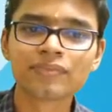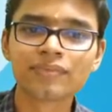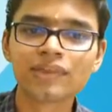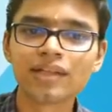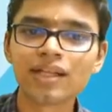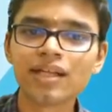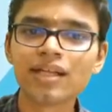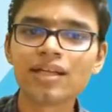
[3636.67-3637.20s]

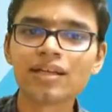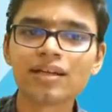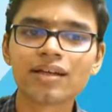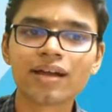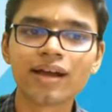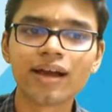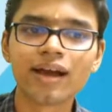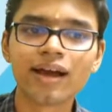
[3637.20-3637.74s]
3,
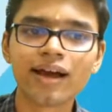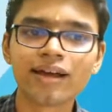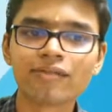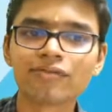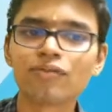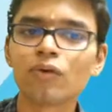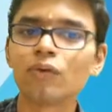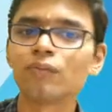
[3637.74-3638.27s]
and
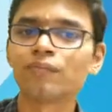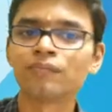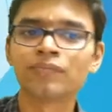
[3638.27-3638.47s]
4.